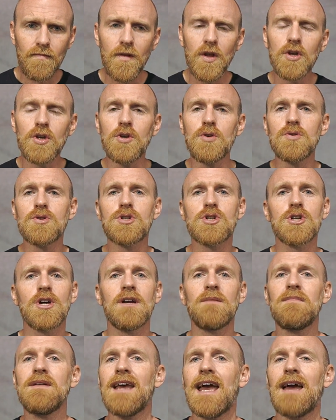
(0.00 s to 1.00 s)
You
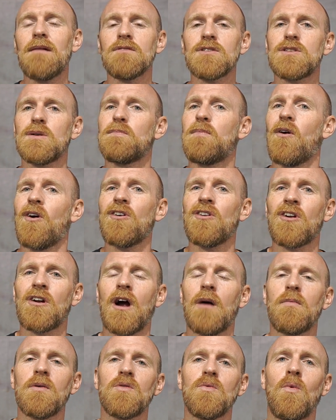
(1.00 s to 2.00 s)
should be able to partner
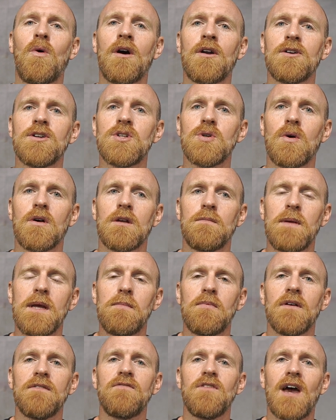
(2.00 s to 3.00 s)
up with 1 or 2 other
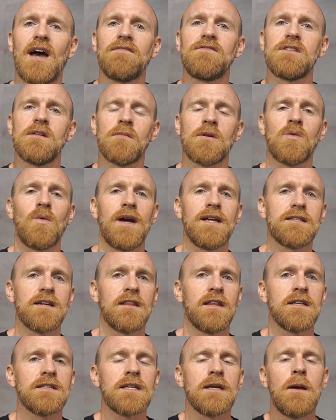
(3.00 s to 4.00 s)
people if you have similar weights
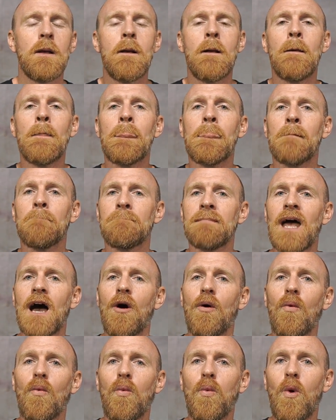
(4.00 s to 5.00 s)
on this.
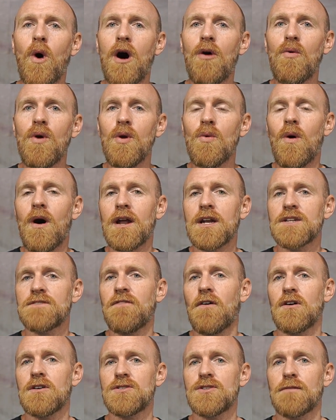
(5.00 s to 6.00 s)
Now, what we want as
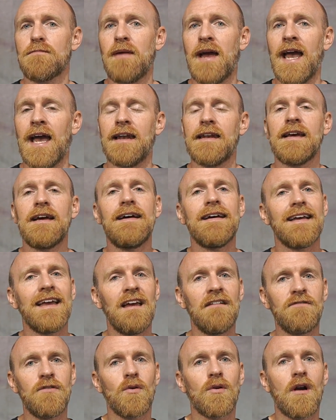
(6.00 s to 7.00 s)
far as your band,
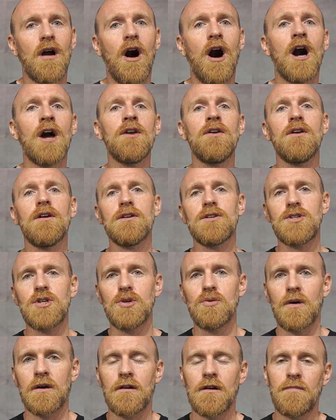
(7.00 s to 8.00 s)
if you're under
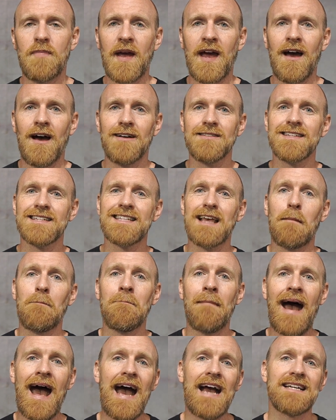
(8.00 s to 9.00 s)
200 pounds as a
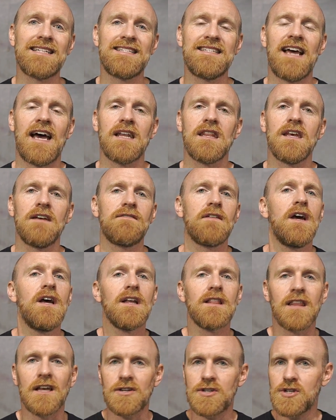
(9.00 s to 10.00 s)
max deadlift,
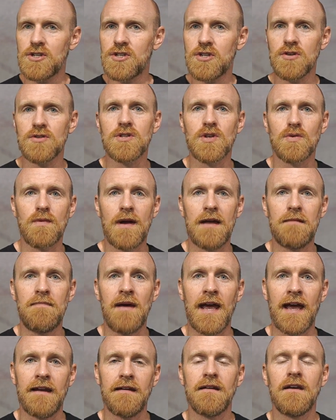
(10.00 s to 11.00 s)
let's just use the red
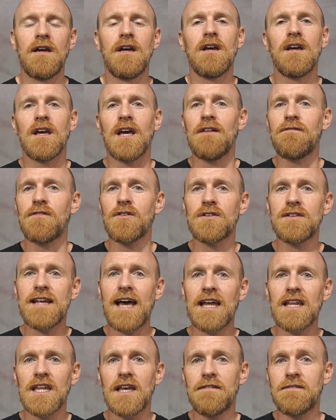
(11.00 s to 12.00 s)
band. If your
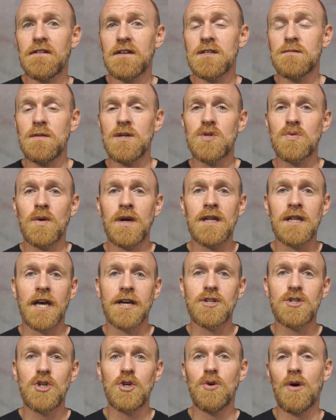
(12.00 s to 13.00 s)
deadlift is between
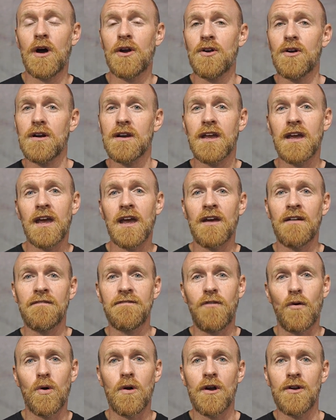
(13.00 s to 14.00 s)
like 200 and
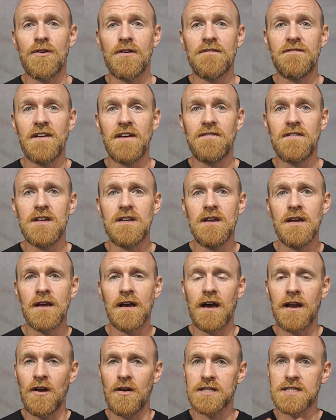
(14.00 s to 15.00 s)
450,
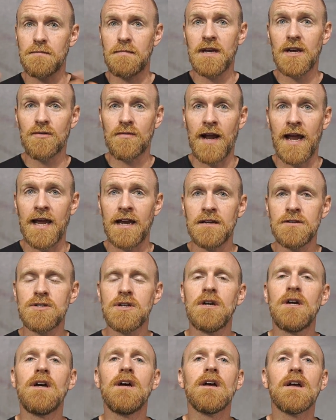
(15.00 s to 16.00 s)
I know it's a big range,
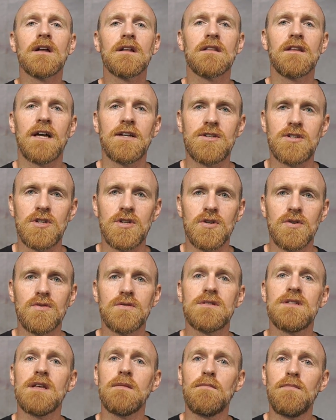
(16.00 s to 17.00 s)
let's
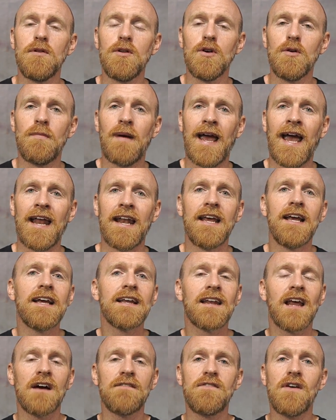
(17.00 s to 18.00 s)
use the blue band.
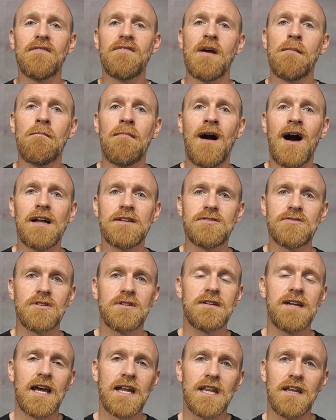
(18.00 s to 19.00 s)
Now, if you have a monster
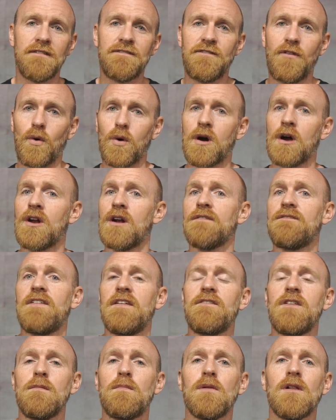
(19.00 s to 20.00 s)
deadlift,
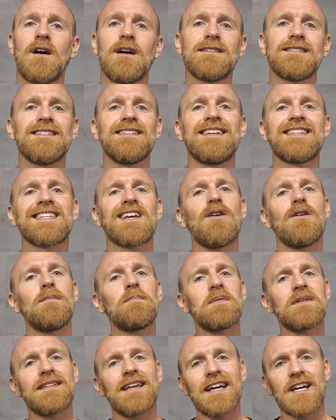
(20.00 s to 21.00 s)
450 plus, let's go ahead
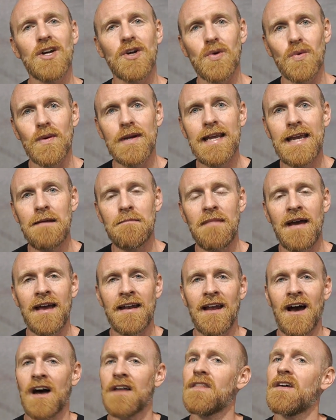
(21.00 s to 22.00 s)
and put that green
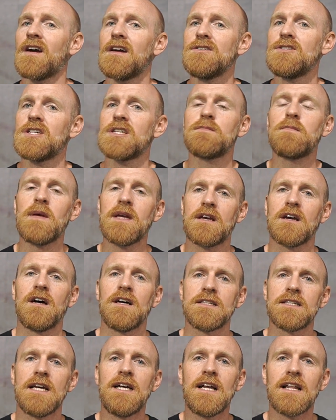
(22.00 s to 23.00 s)
band on there just
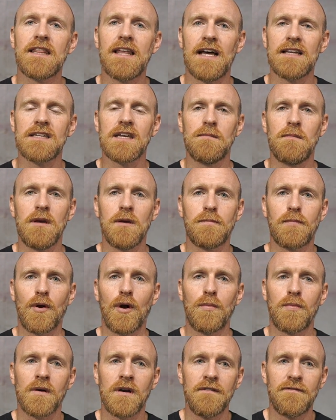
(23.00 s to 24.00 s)
because that's going to be
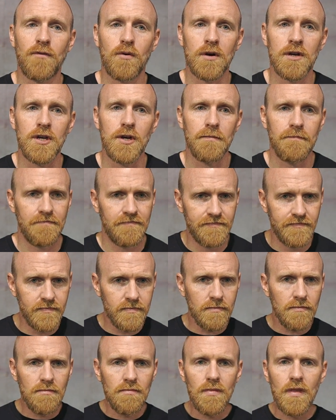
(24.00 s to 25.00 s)
appropriate for you.
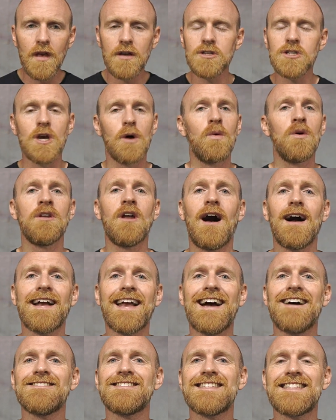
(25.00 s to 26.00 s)
So we'll knock
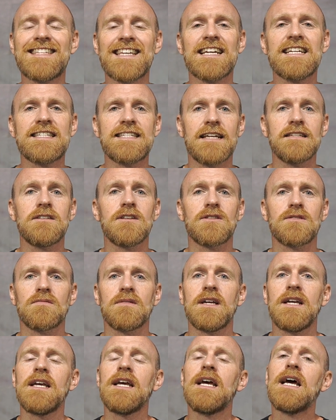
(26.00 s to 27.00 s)
out 6 sets of
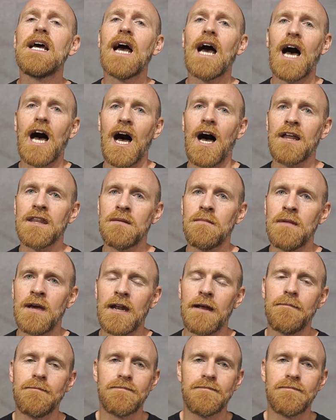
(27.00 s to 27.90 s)
3 on the minute.